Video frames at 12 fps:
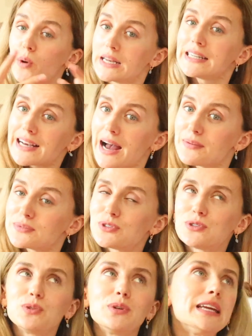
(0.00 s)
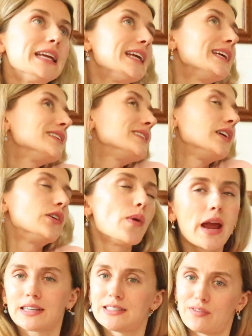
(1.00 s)
When it comes to
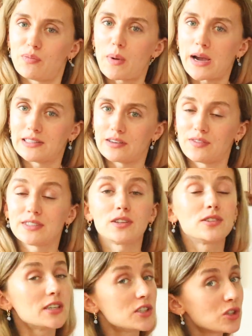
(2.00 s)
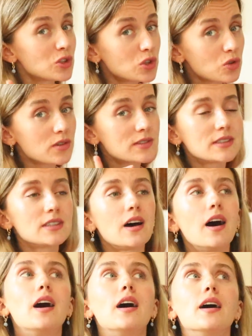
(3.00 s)
interactive Python visualization tools,
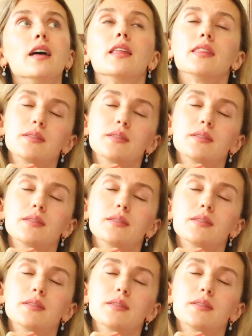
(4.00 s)
uh,